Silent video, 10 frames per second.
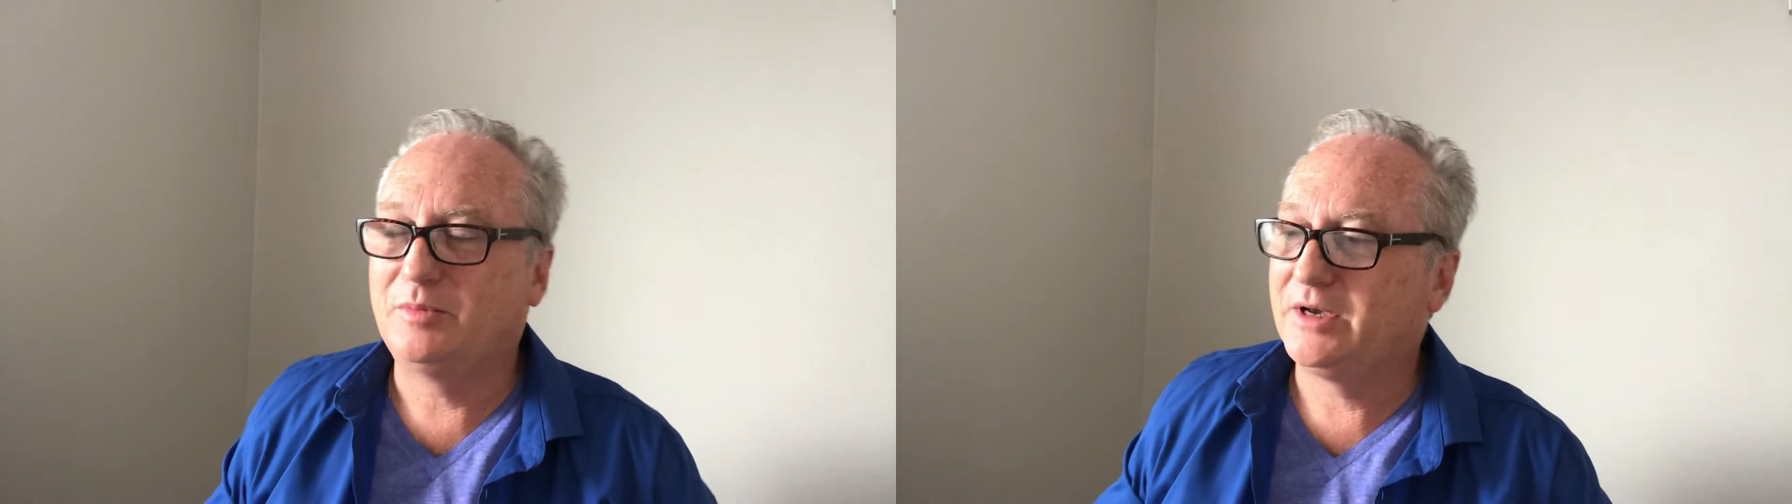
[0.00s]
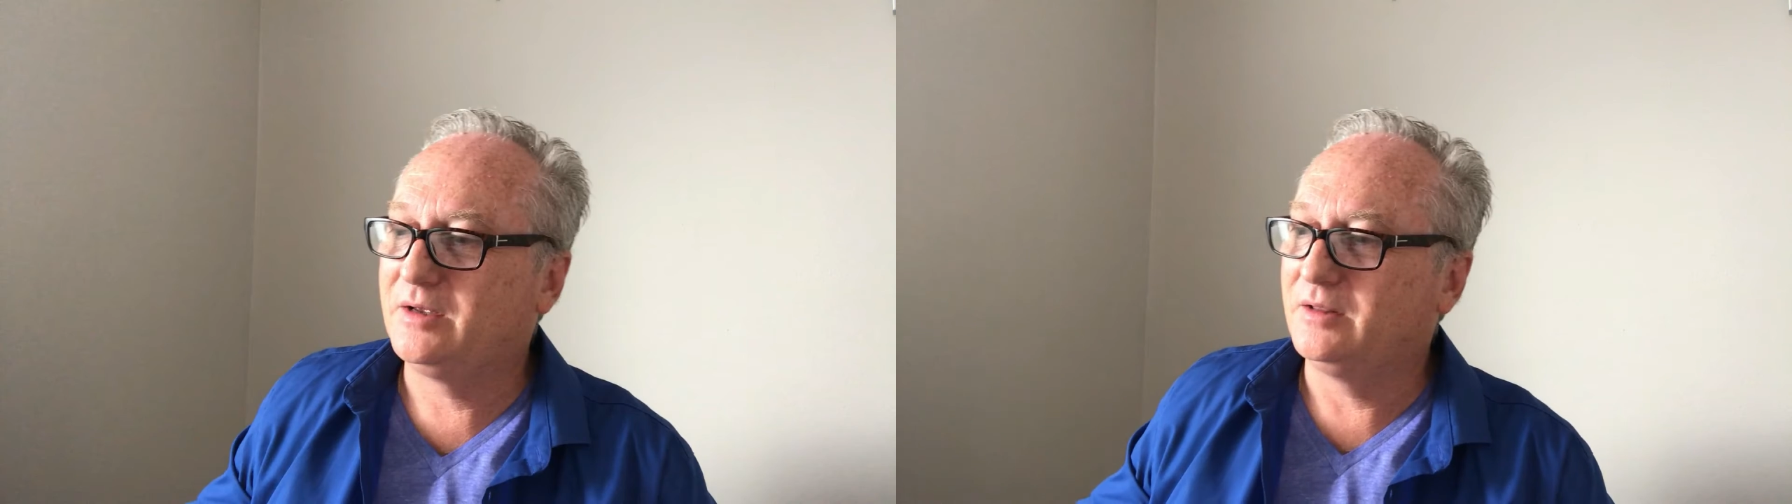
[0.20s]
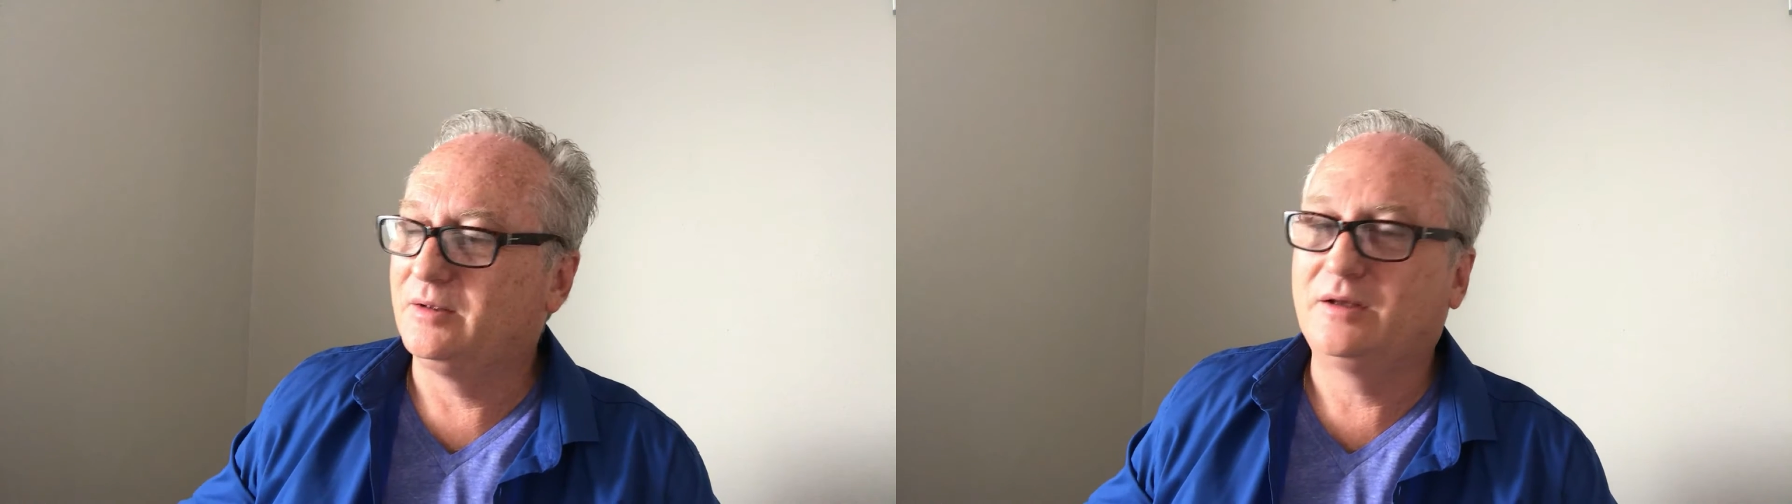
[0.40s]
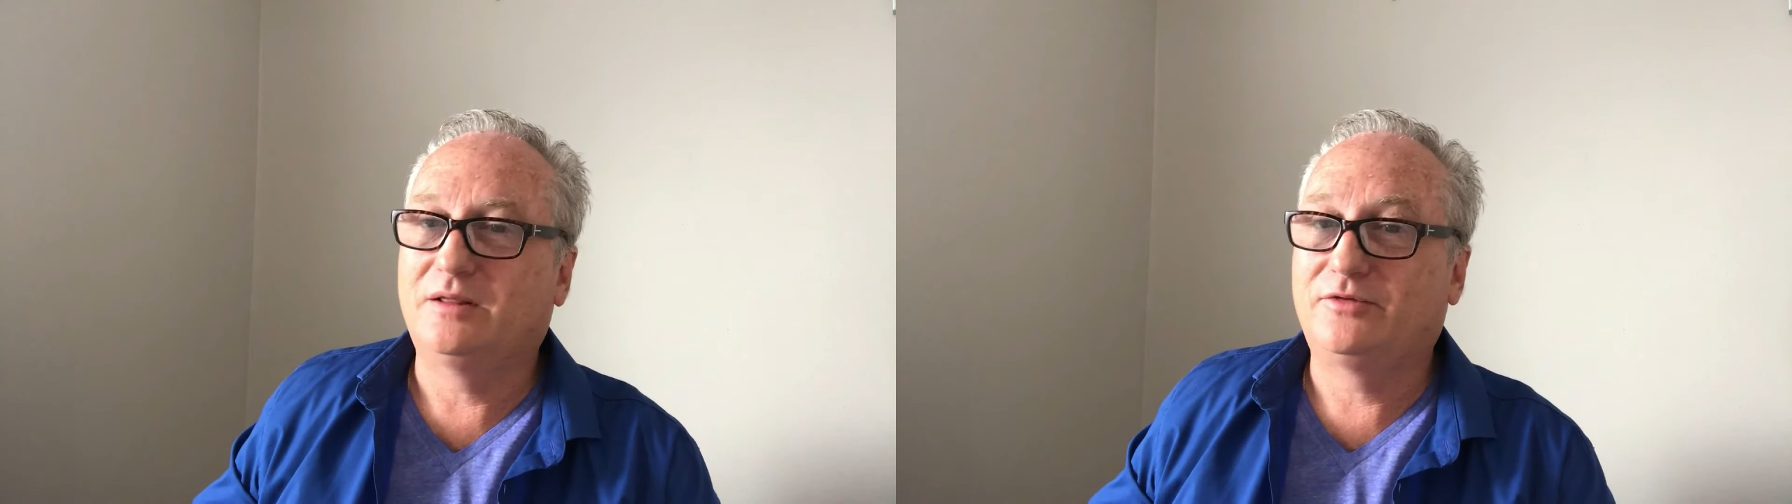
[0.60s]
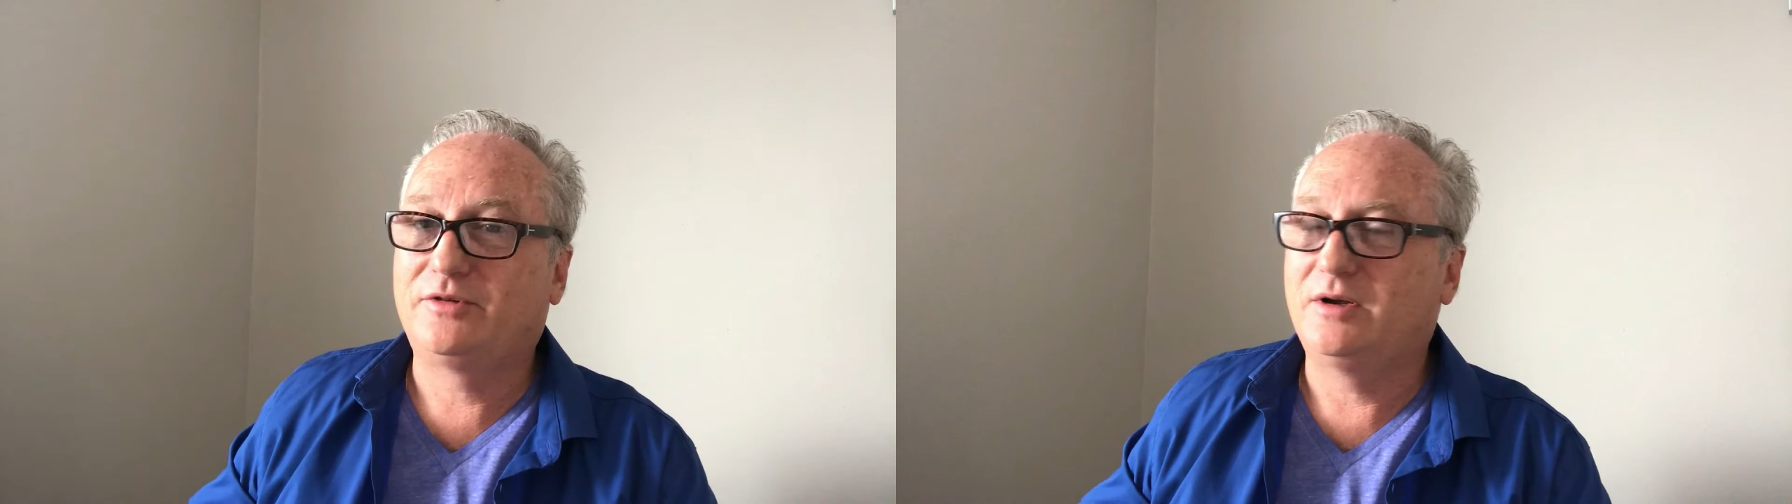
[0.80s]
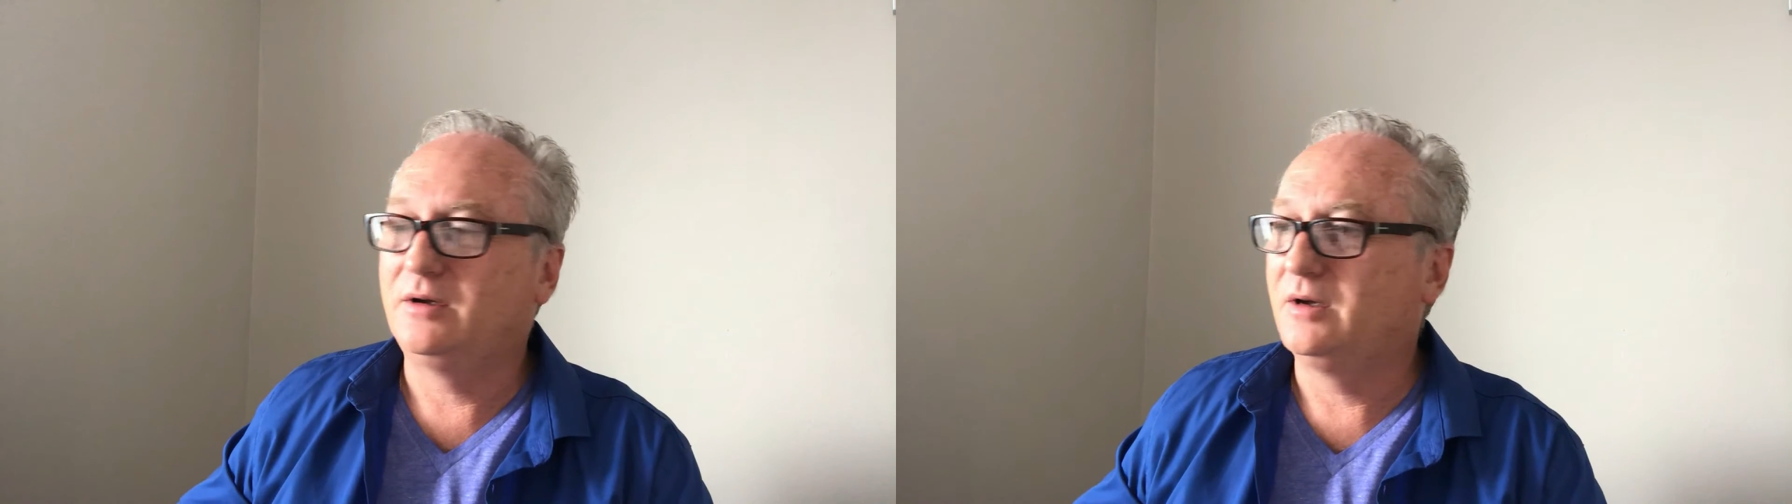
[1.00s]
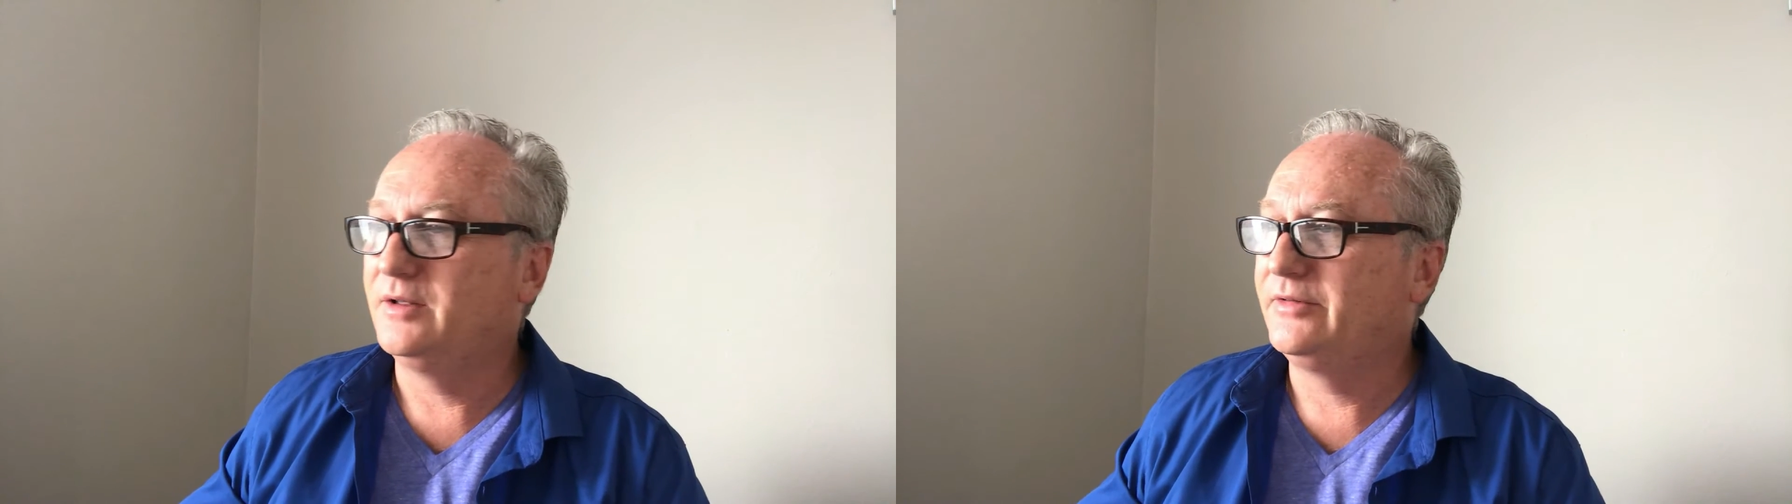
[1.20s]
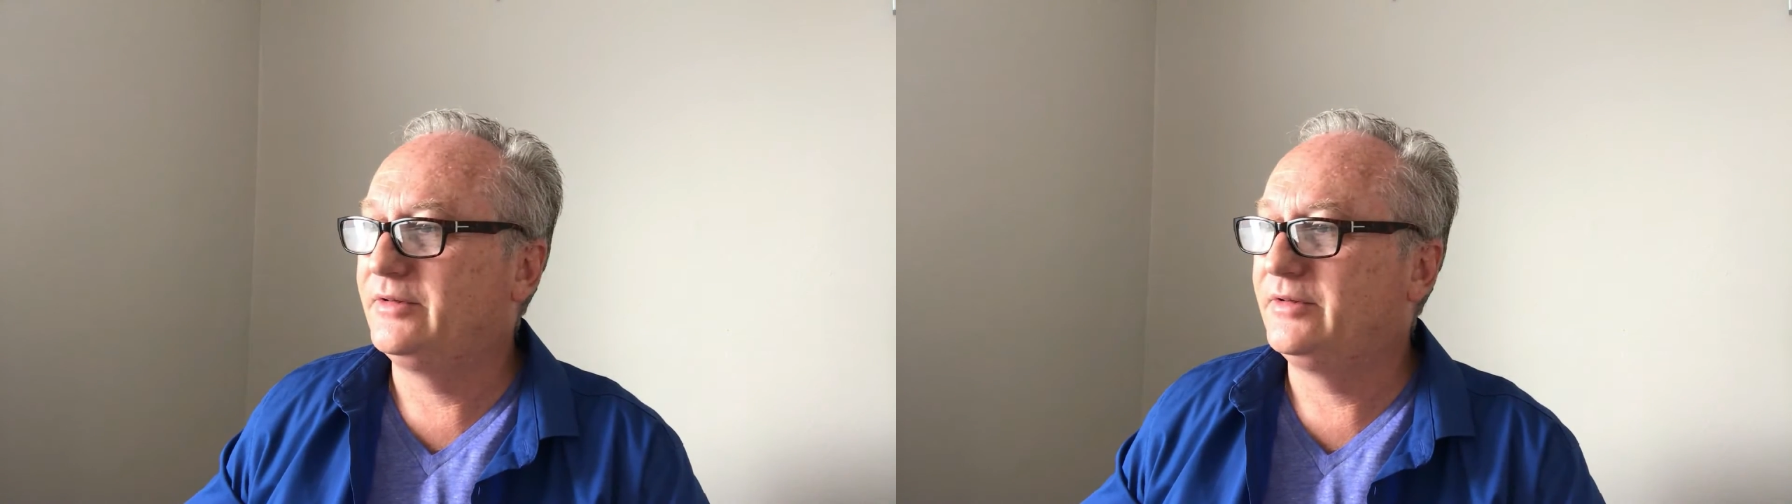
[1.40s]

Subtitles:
back in the fray again.